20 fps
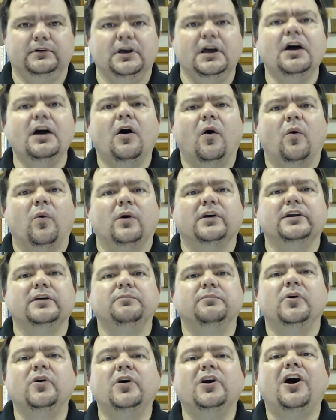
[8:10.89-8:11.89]
or to
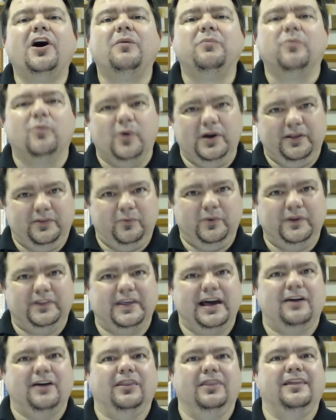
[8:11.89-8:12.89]
put up with
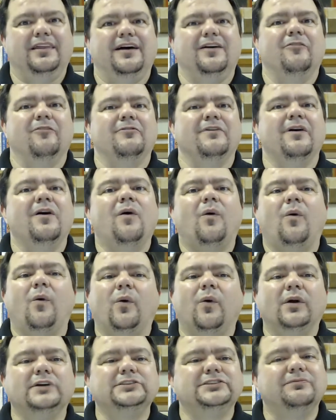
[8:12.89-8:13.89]
without love,
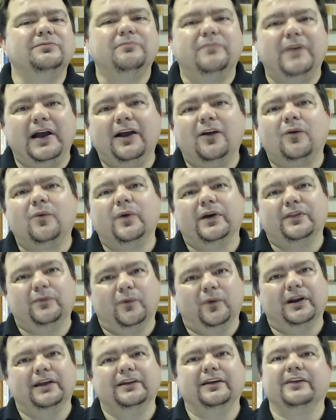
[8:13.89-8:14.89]
or to bear with
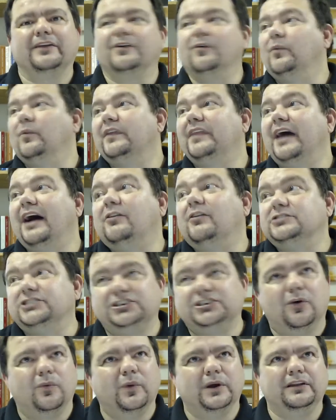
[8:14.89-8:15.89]
one another without
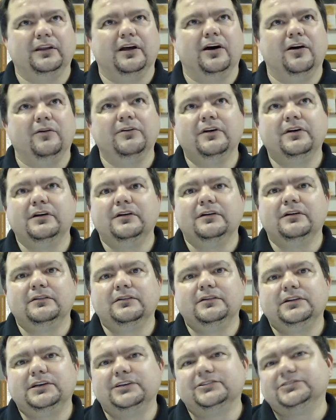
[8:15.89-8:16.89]
showing love,
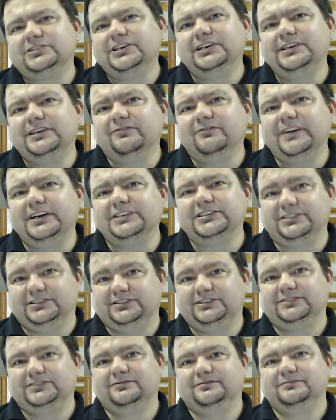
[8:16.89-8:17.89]
you'll see
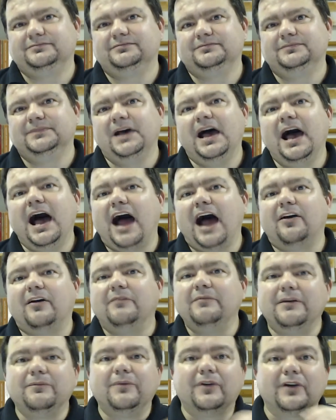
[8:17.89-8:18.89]
divisions. I
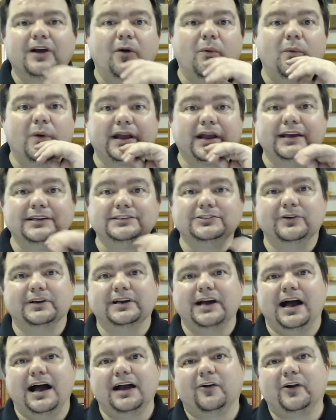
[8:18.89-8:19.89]
remember going into a
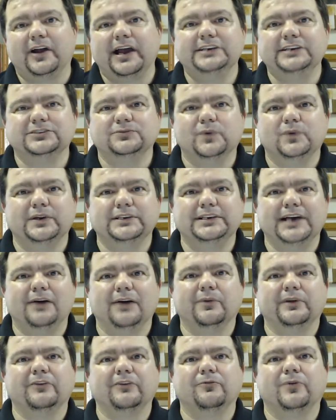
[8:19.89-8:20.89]
congregation one time
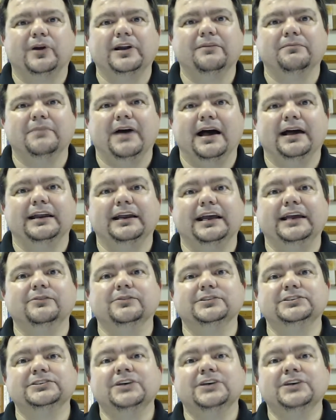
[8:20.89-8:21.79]
with a friend of mine, and he was